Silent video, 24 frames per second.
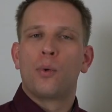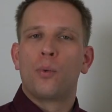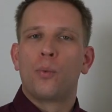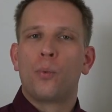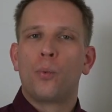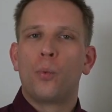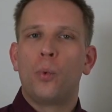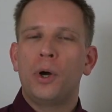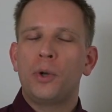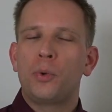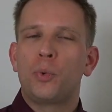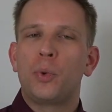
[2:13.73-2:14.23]

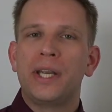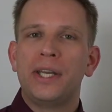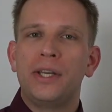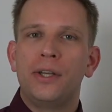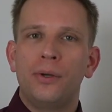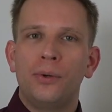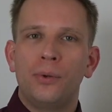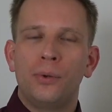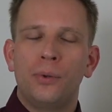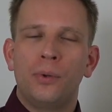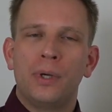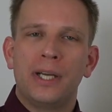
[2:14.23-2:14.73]
What we
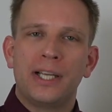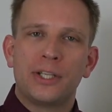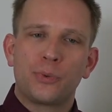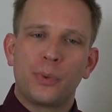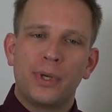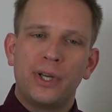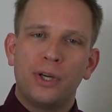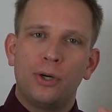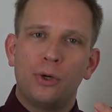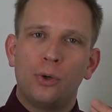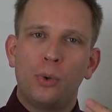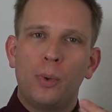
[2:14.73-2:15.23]
do is
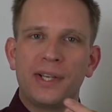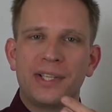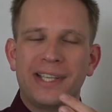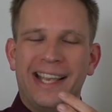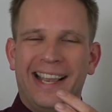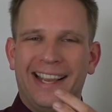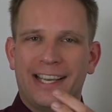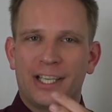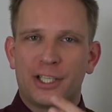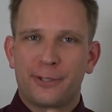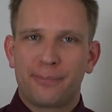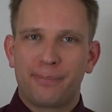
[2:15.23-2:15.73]
we always
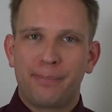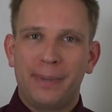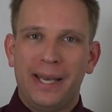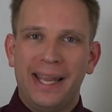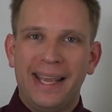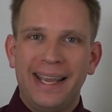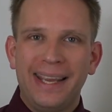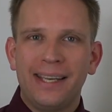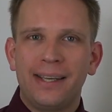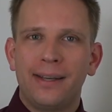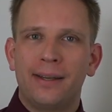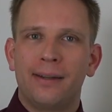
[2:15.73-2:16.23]

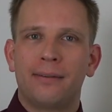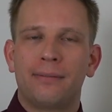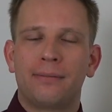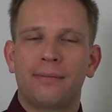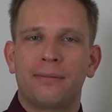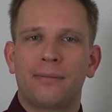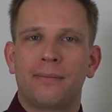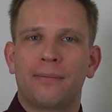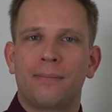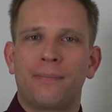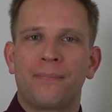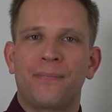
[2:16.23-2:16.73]
explain
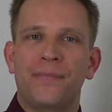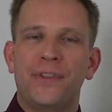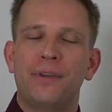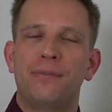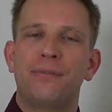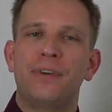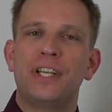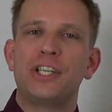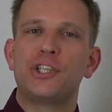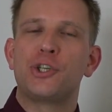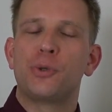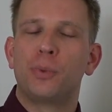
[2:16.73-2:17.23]
the
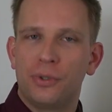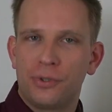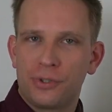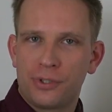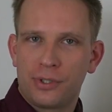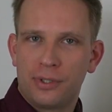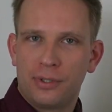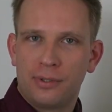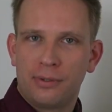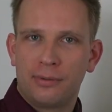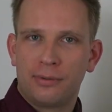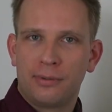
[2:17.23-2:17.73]
visuals